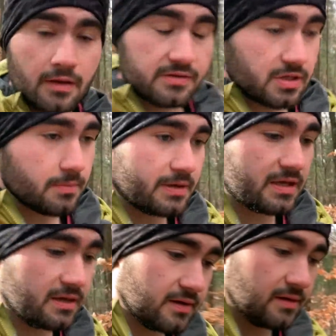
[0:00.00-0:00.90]
I was hoping to
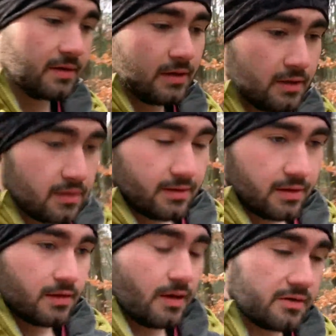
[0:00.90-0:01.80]
get
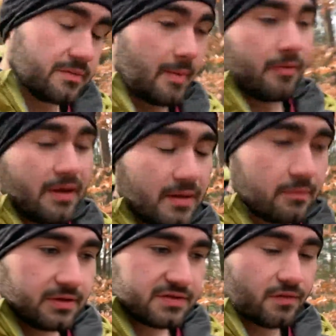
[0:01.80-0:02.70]
my plan
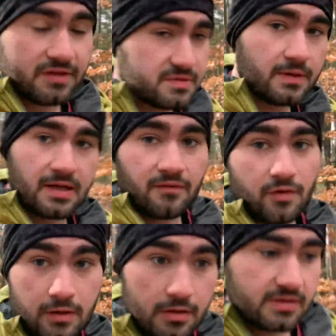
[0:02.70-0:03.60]
was for this weekend for
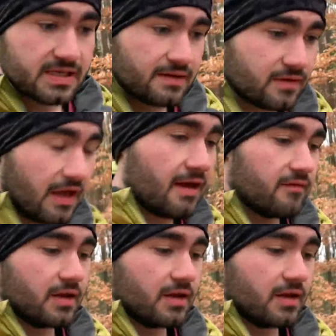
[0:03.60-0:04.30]
New Year's Eve to have